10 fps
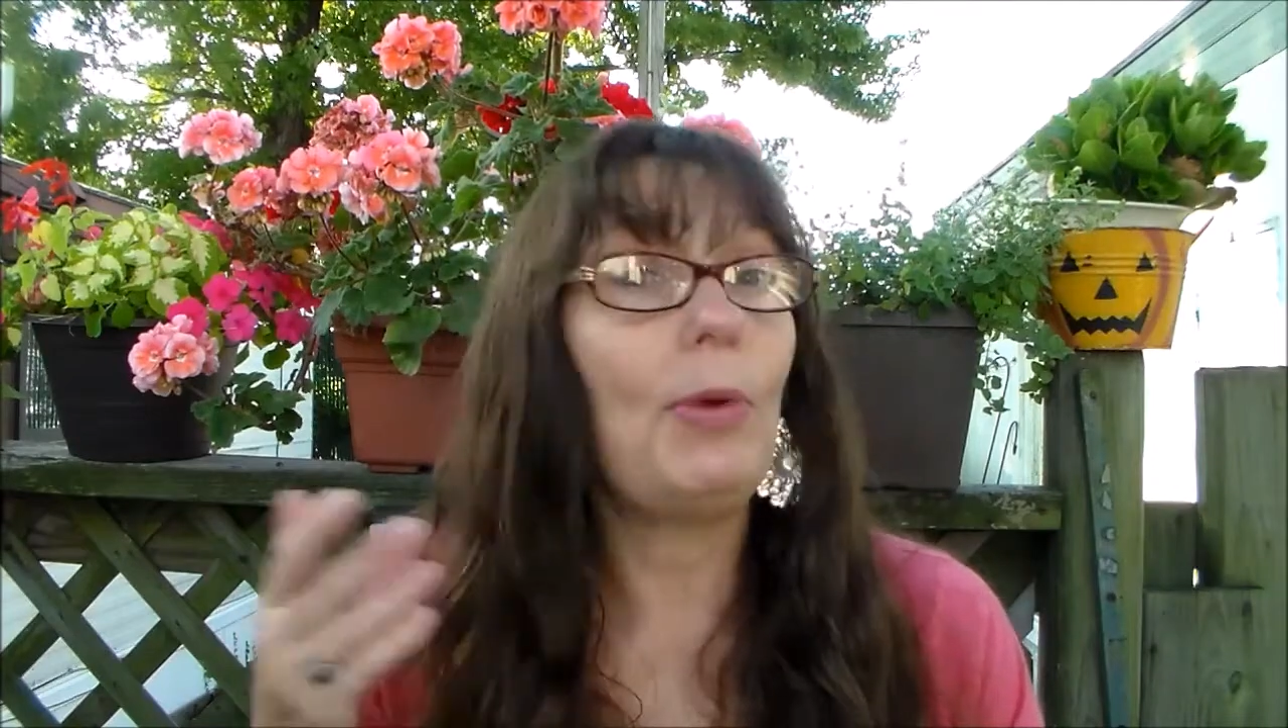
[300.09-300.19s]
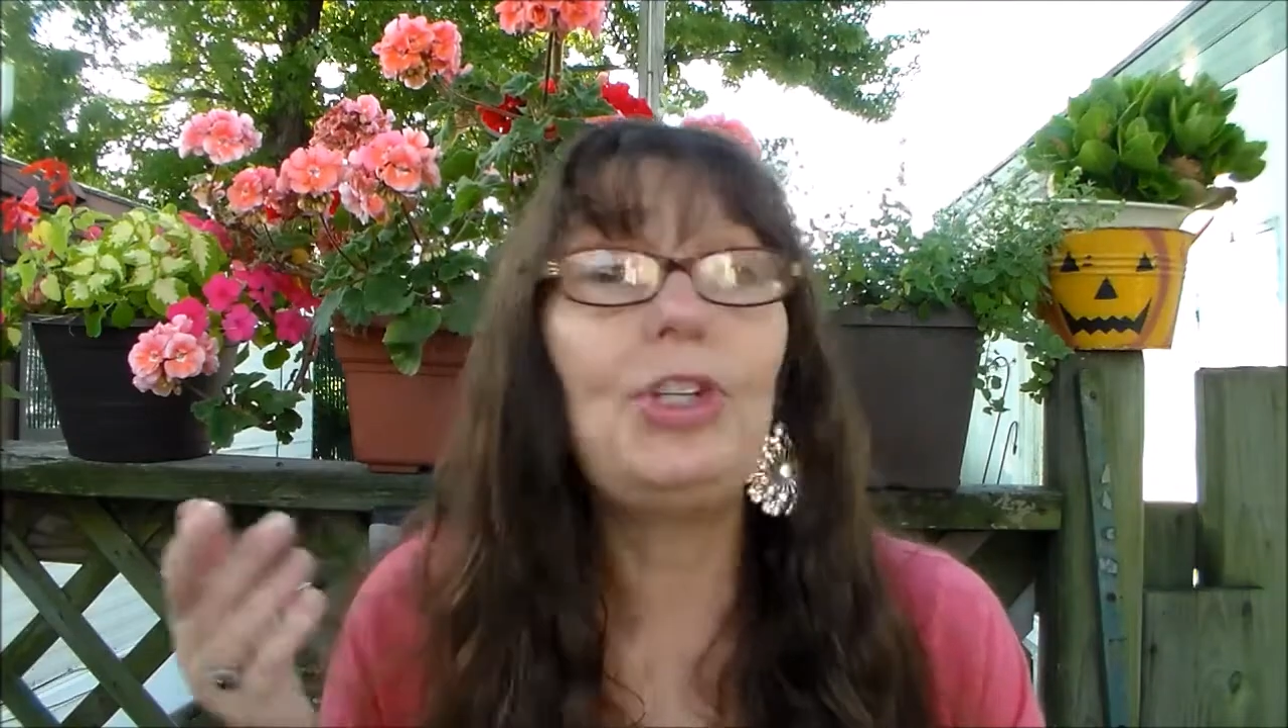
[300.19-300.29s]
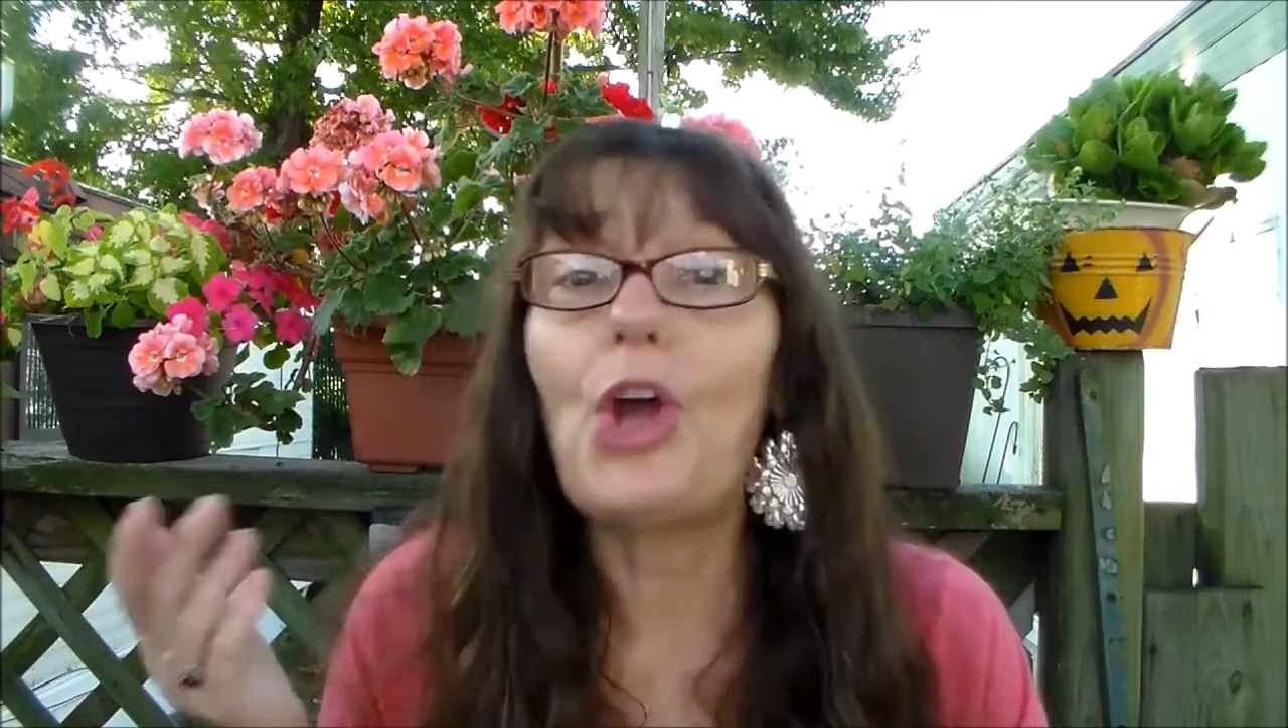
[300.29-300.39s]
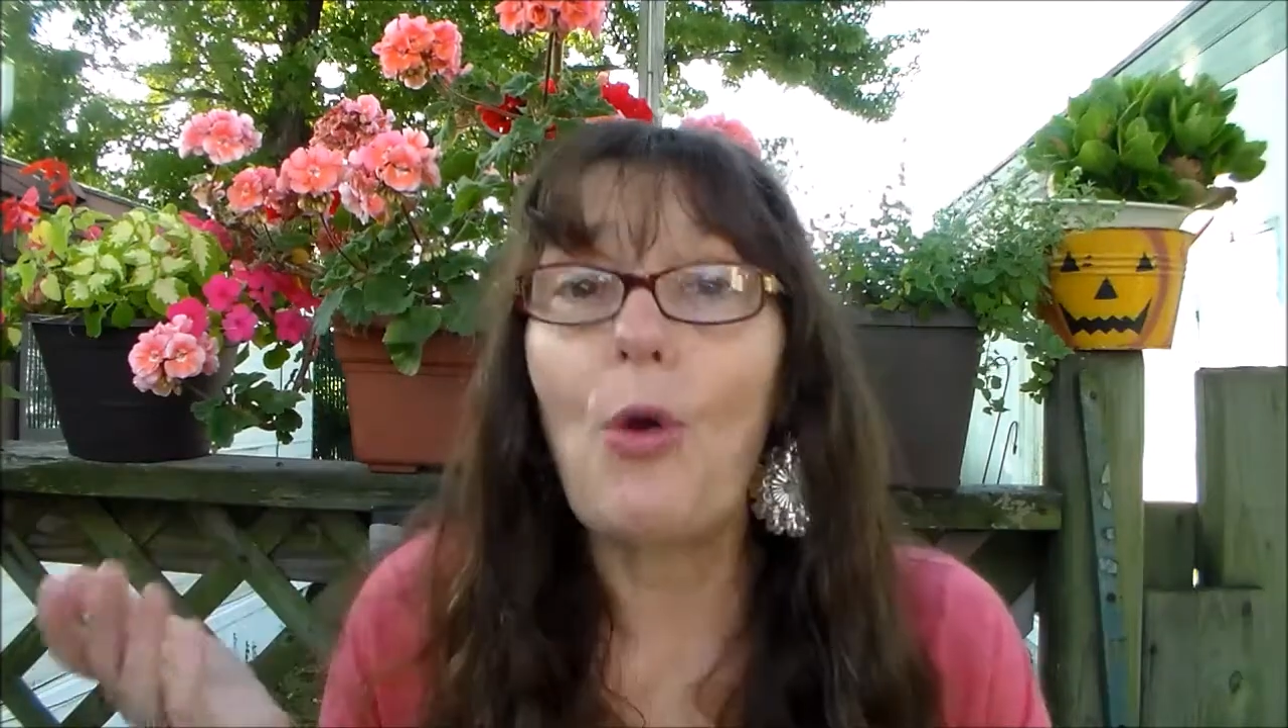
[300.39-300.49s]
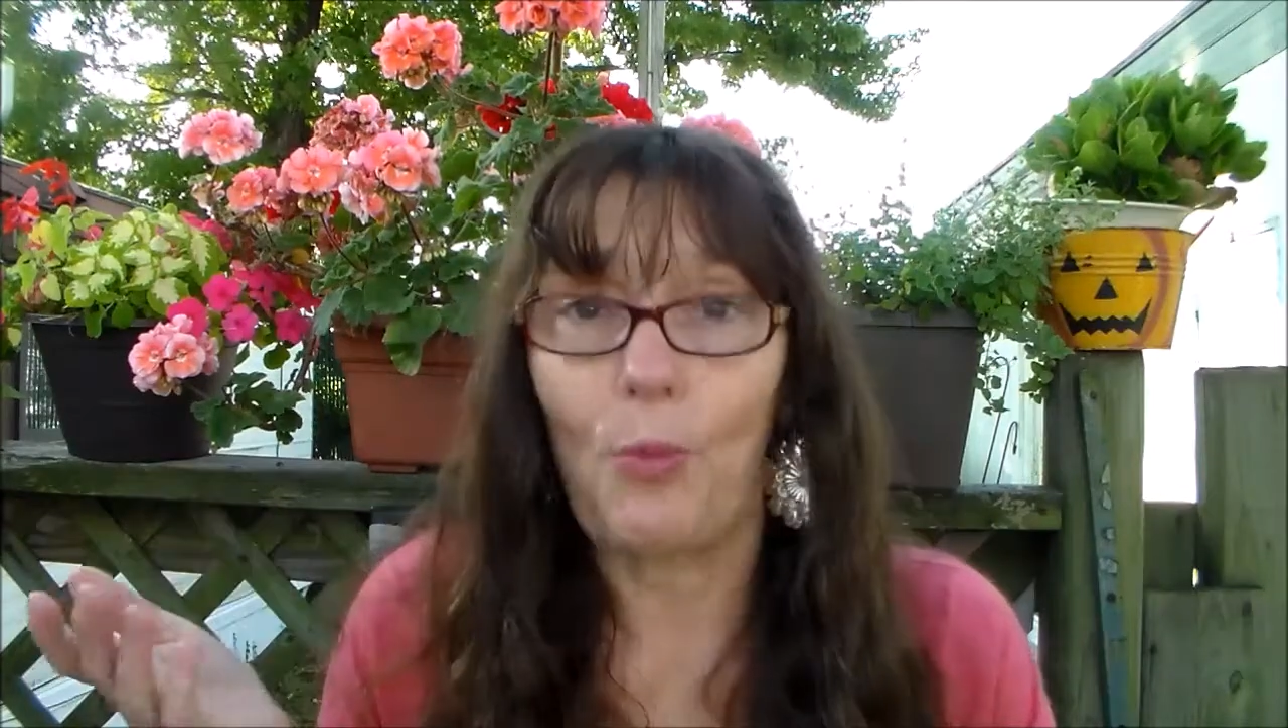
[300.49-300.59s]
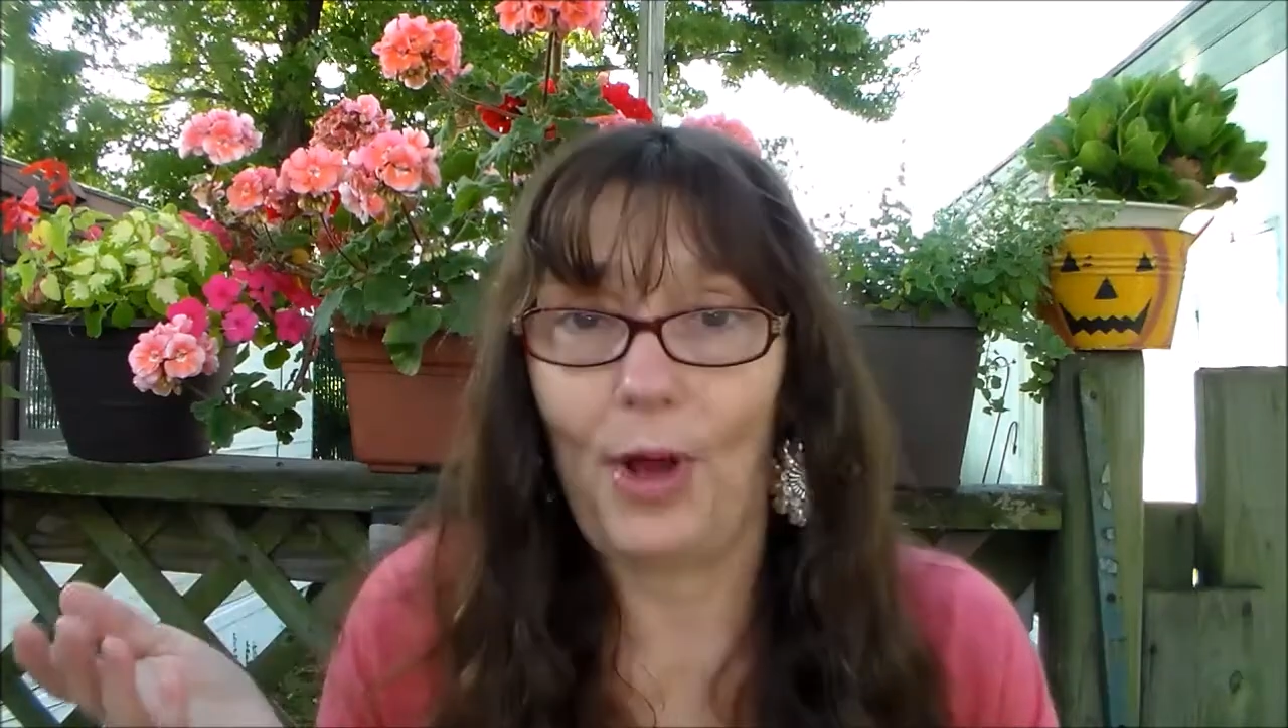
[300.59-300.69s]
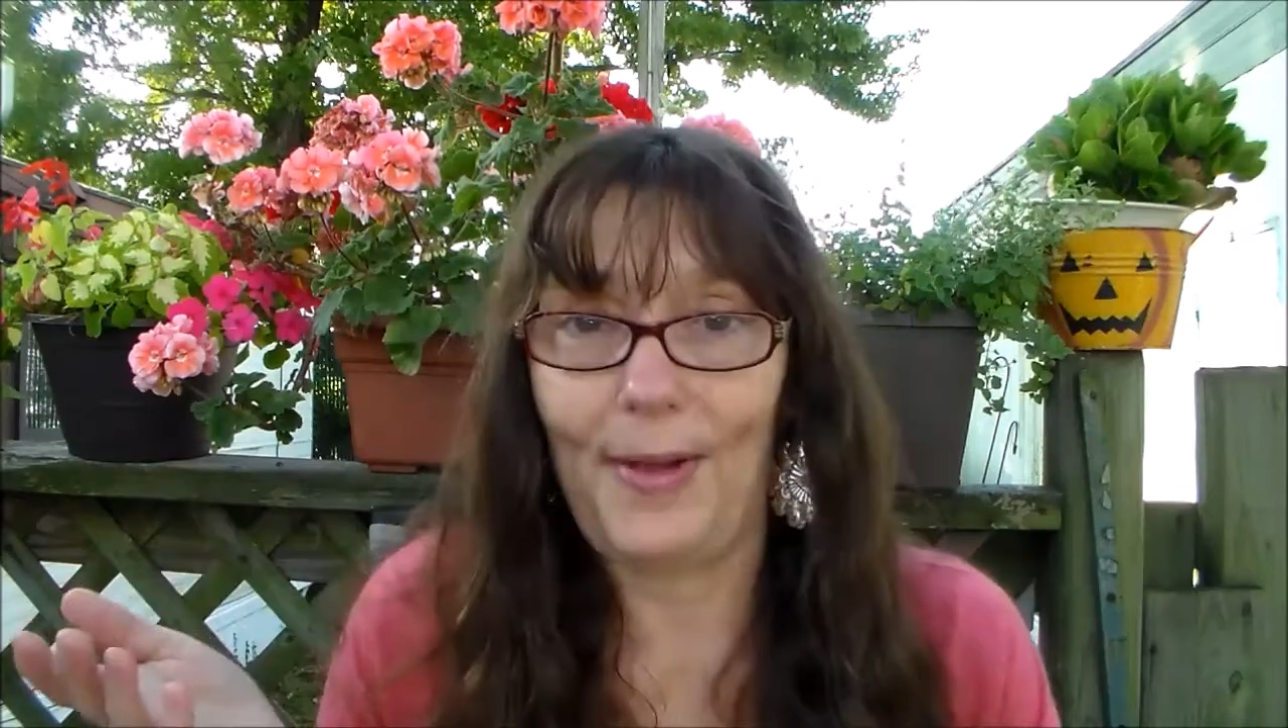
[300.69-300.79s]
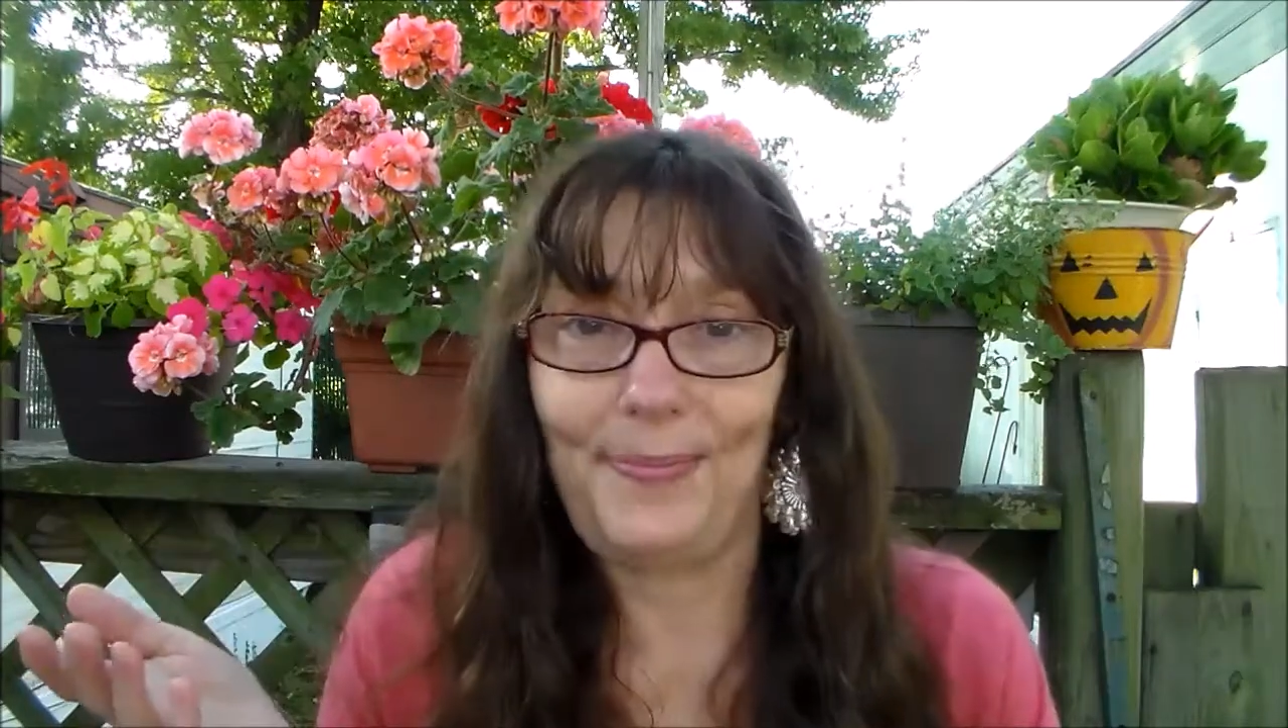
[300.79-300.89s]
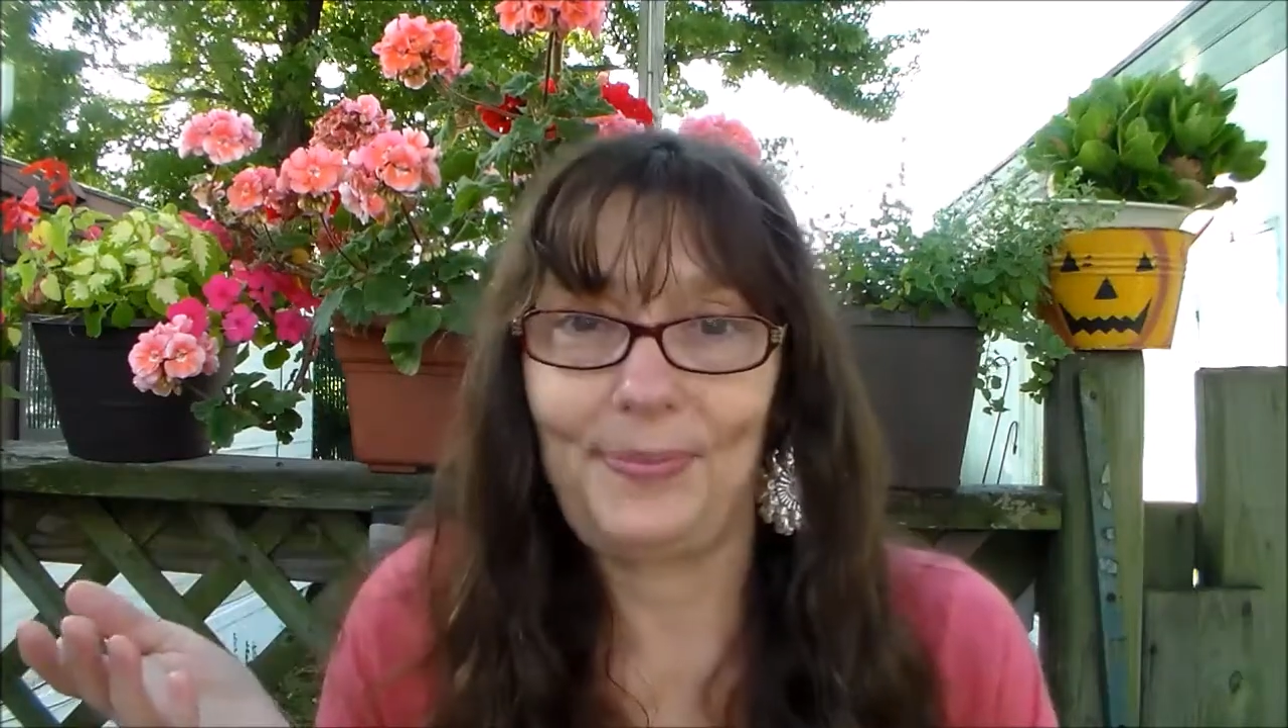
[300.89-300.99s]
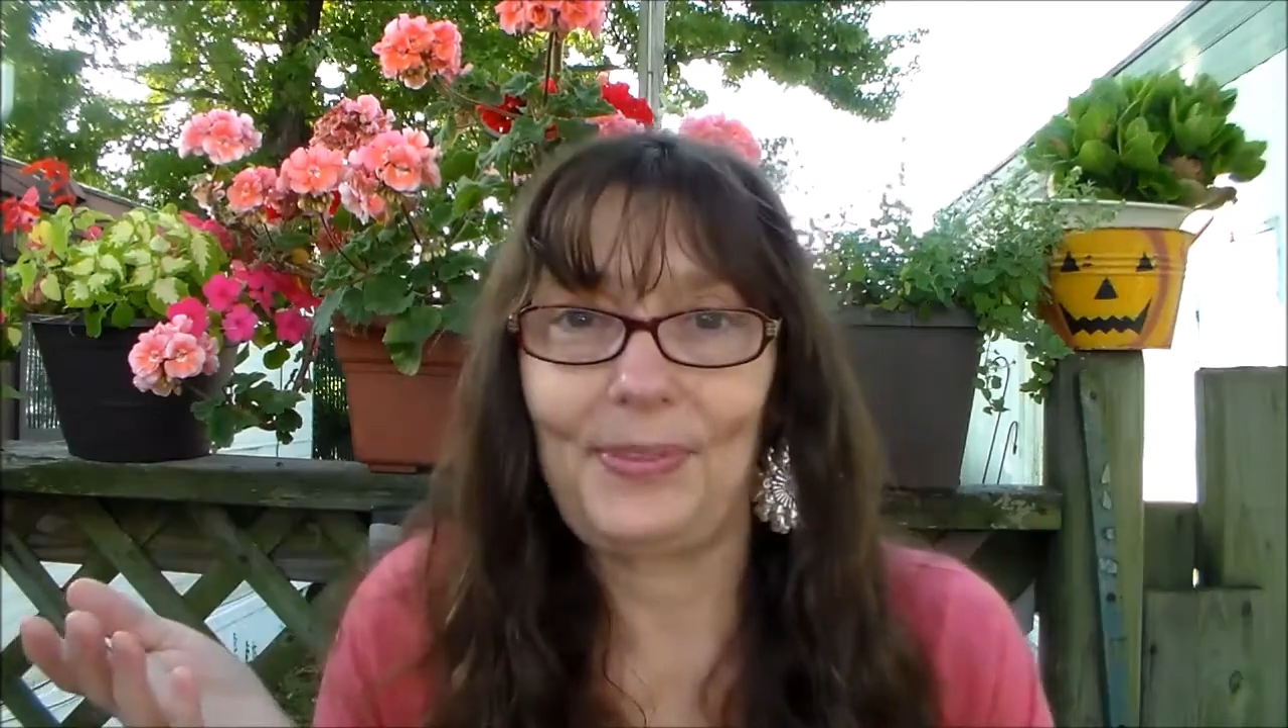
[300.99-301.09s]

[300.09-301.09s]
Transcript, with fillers: we don't want.